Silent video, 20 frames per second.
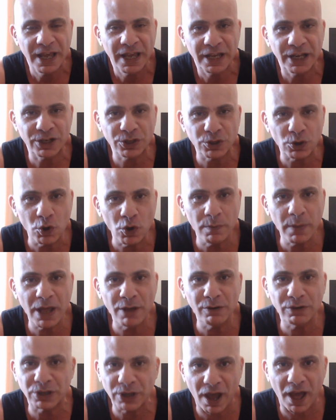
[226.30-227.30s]
It's
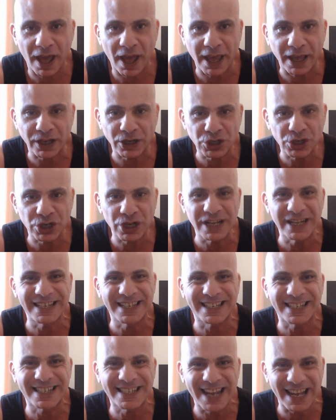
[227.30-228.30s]
almost like
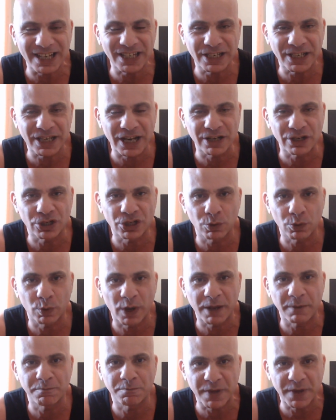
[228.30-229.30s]
she's destined to
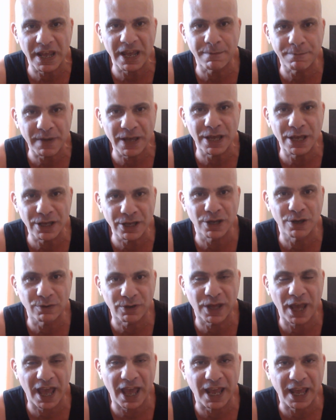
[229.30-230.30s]
win BB
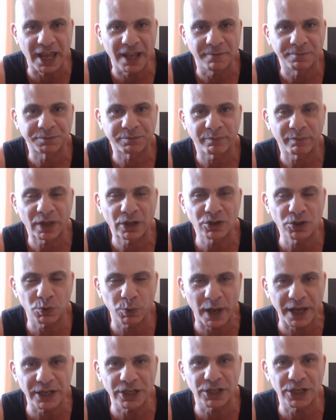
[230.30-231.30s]
UK
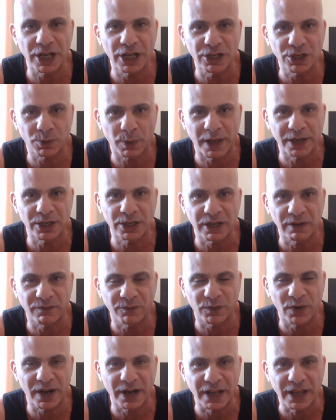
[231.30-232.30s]

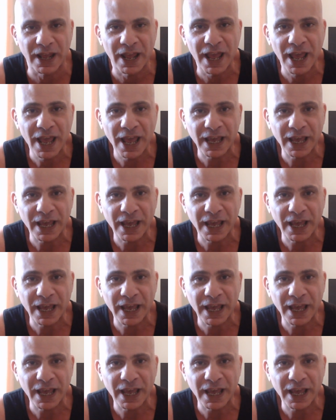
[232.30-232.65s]
2023.